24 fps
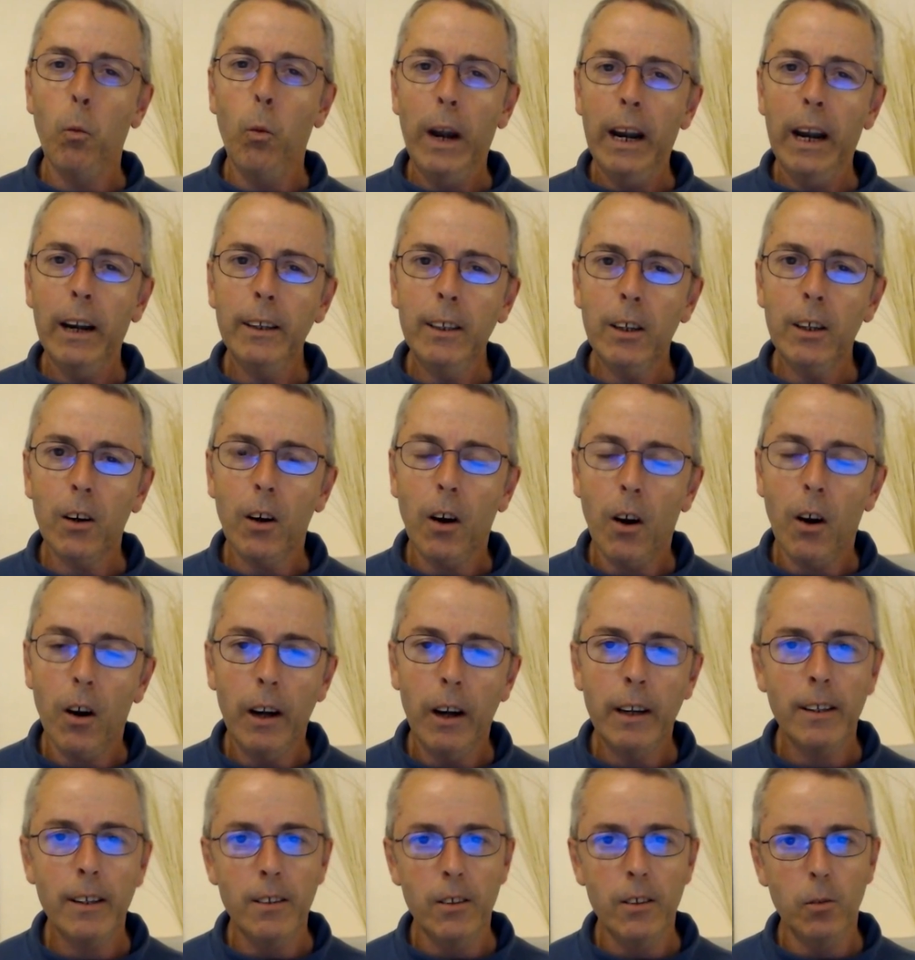where your
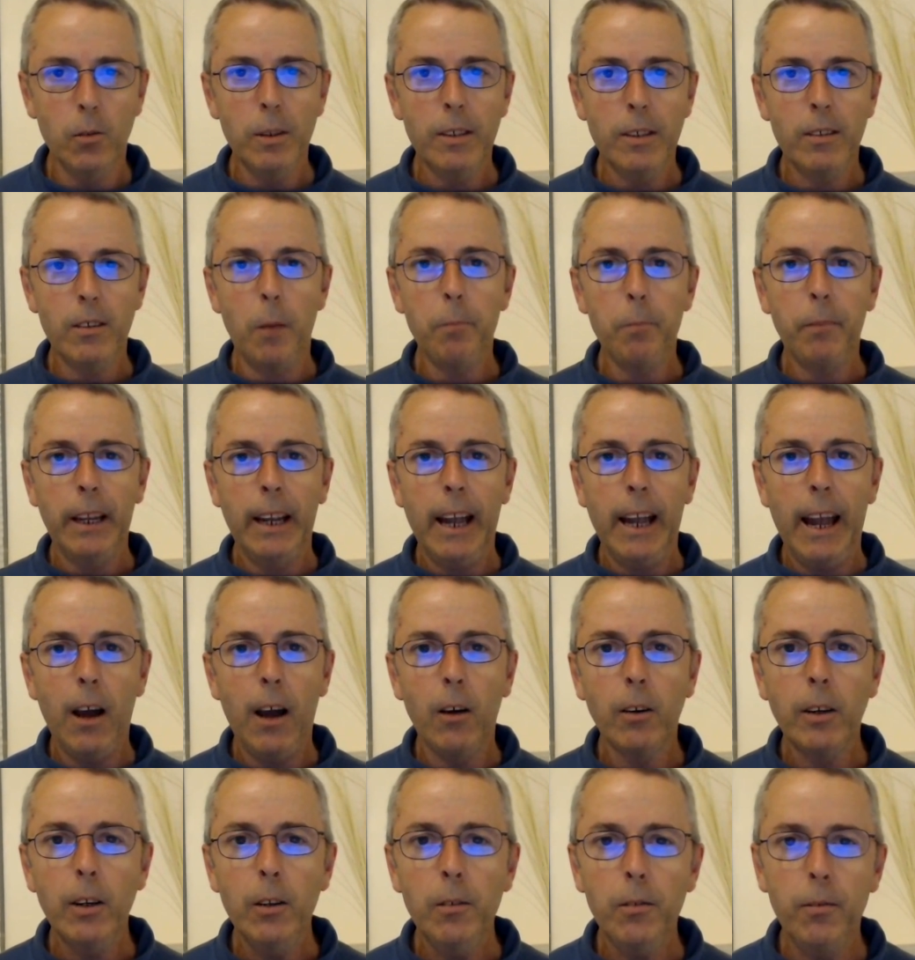heart is with something, how
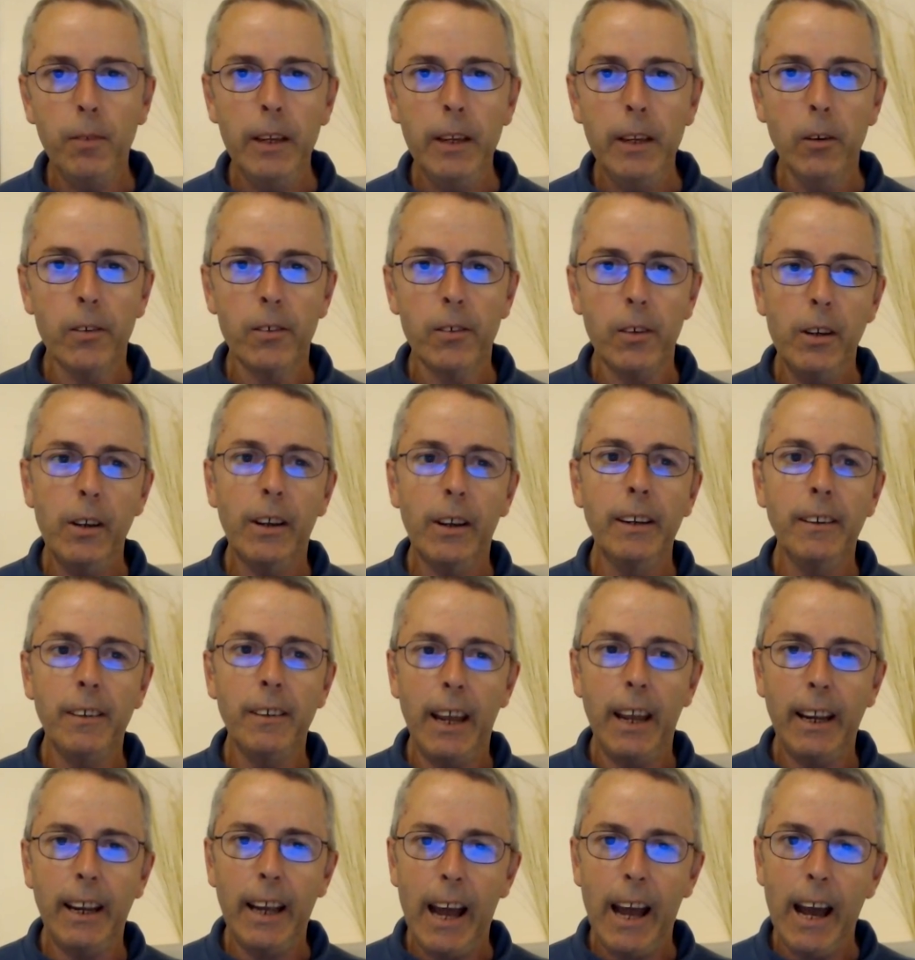you feel, so you can
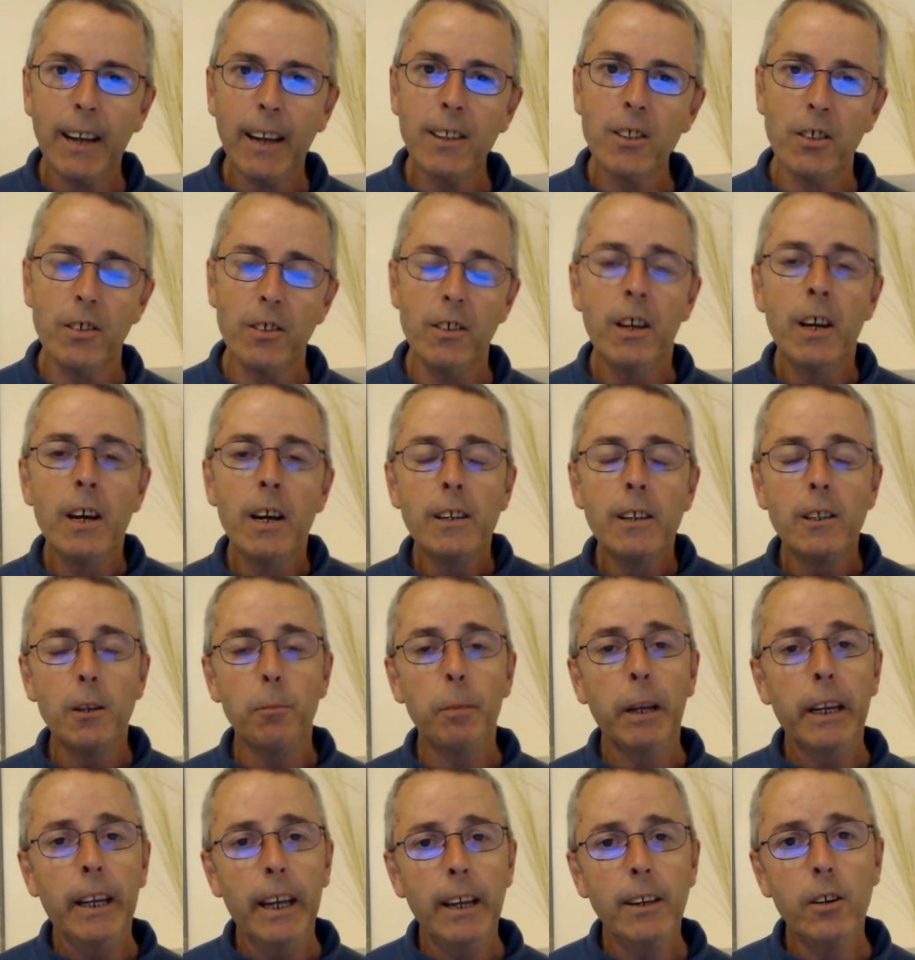take action to
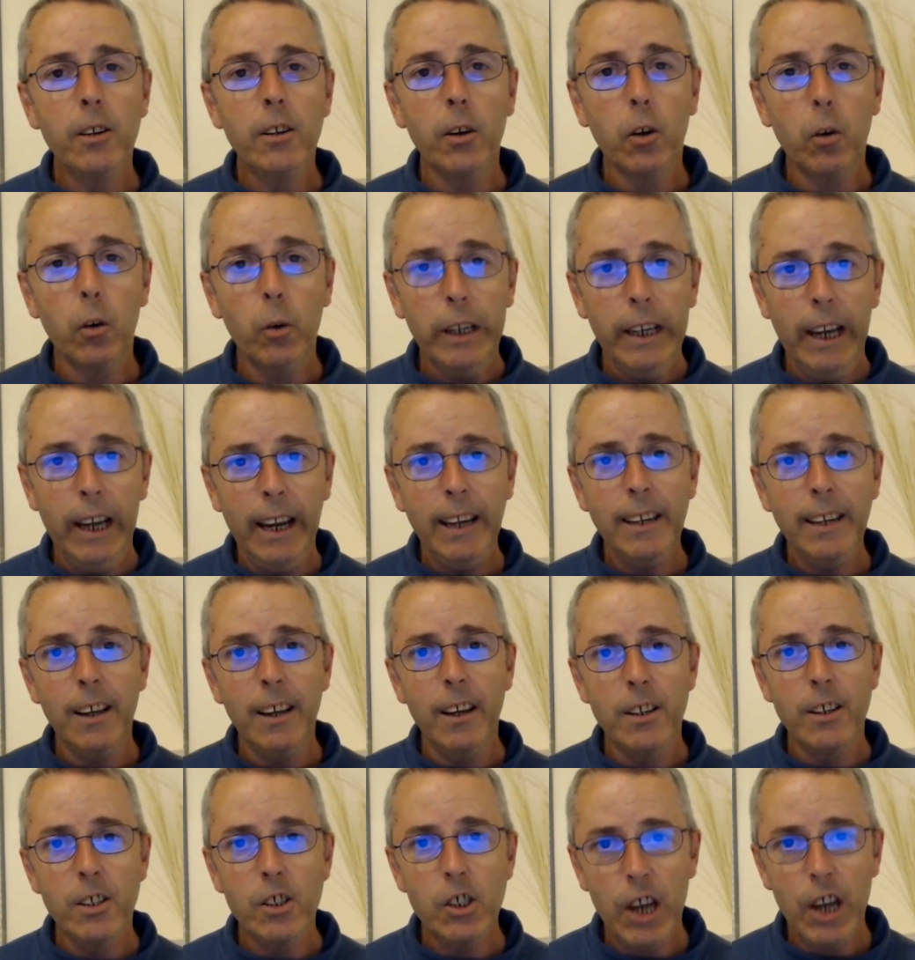begin to create
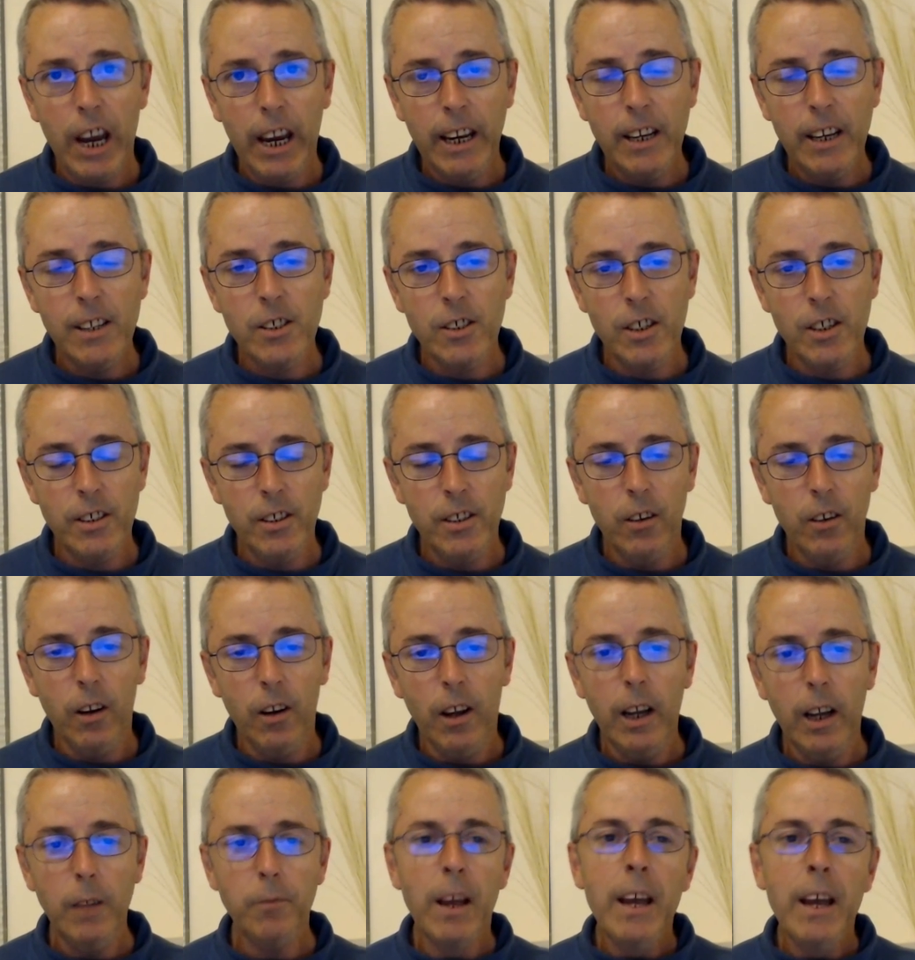a change in your
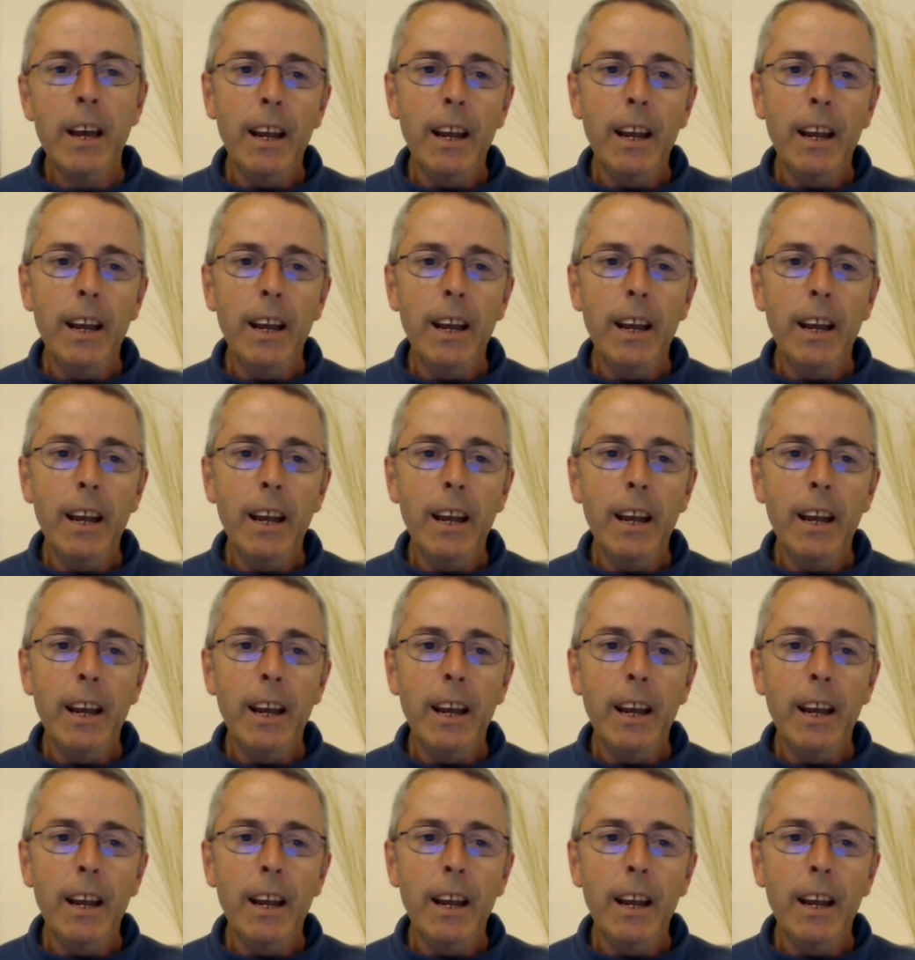life.